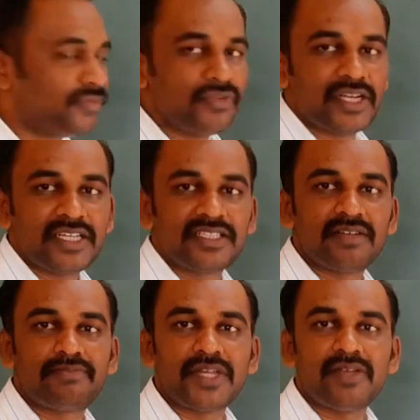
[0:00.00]
Where is
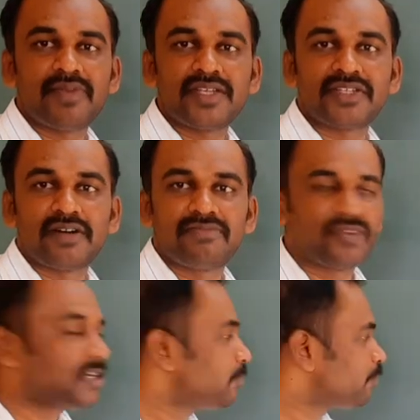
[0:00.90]
the pre-image of
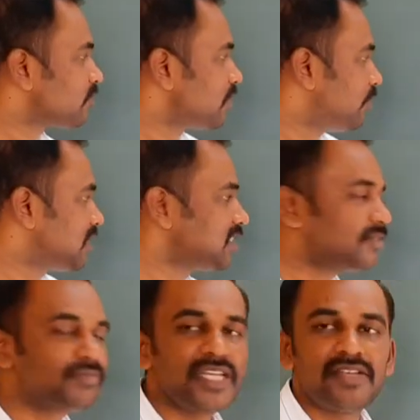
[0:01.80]
1? Where is
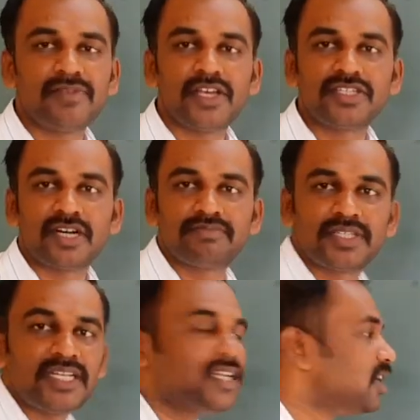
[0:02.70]
the pre-image of
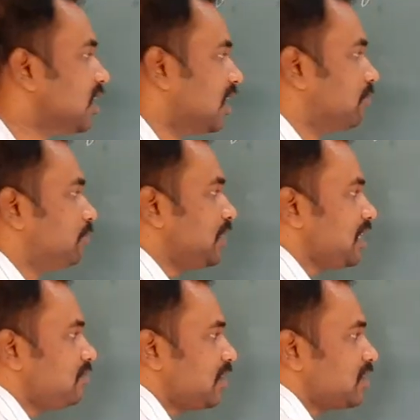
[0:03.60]
3?
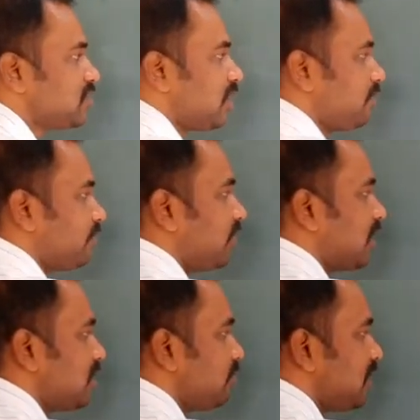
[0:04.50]
Pre-image of
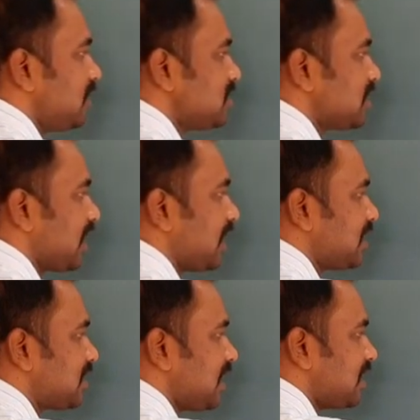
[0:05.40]
1 means, can
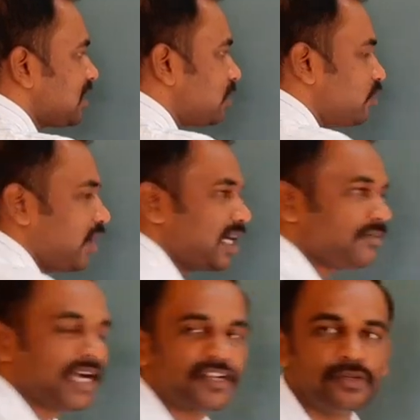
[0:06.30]
I take the
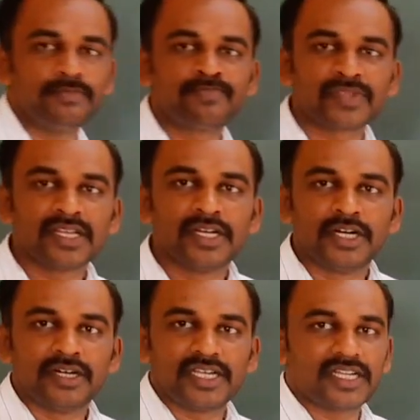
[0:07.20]
1 by
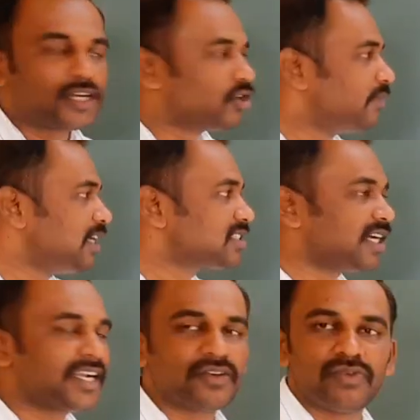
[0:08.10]
2? In a domain
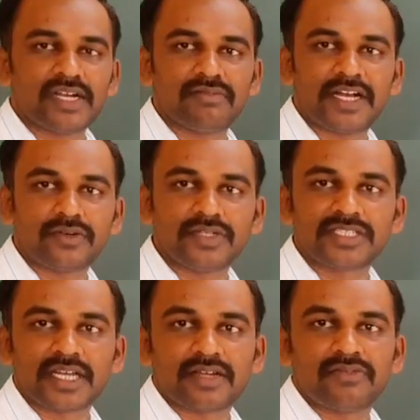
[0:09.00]
set, 1 by 2
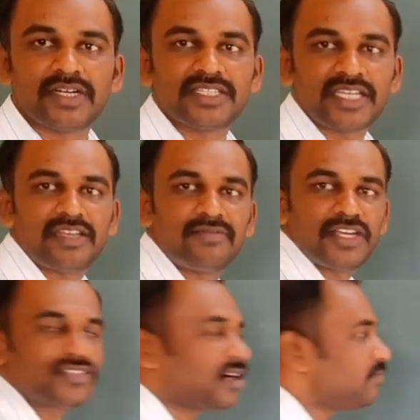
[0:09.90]
is there. What is the
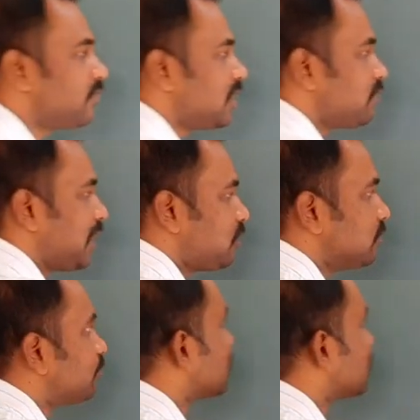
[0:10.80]
image of 1 by 2?